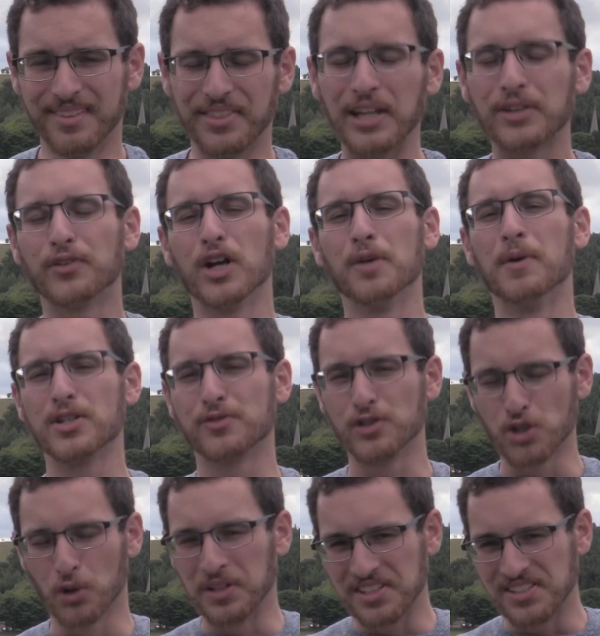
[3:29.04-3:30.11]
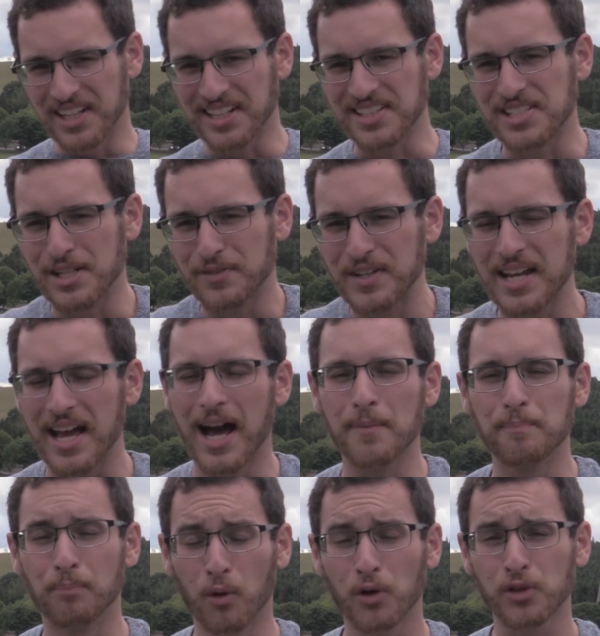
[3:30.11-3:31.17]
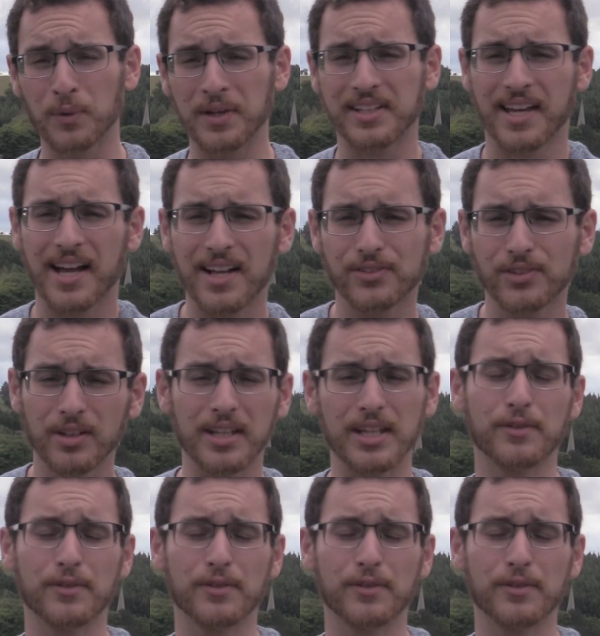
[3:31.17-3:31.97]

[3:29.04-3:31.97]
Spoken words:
Thanks very much for joining Dig It TV at Borthwick Castle.